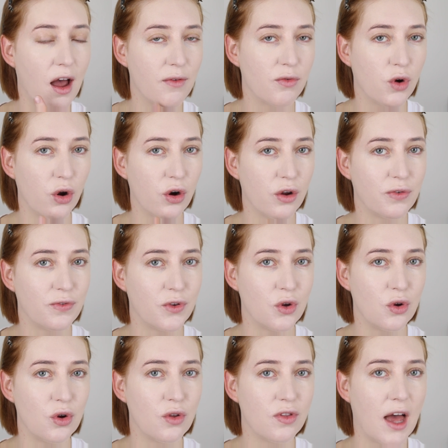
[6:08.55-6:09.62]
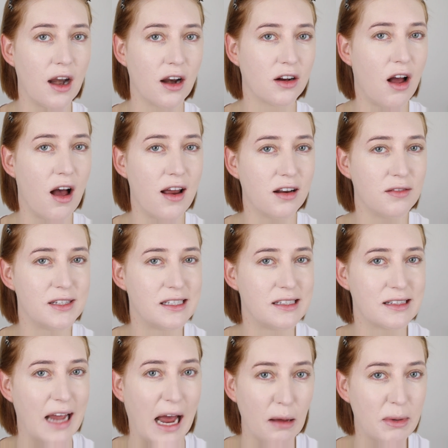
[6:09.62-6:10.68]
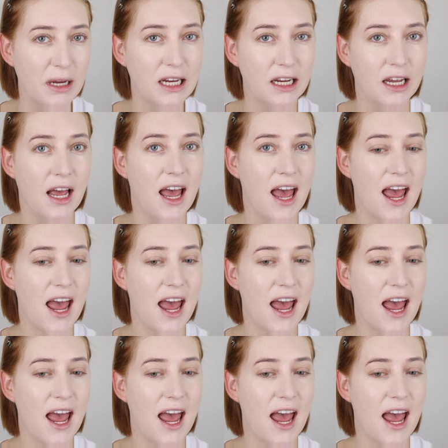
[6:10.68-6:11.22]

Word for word: I've got a few that are kind of scabby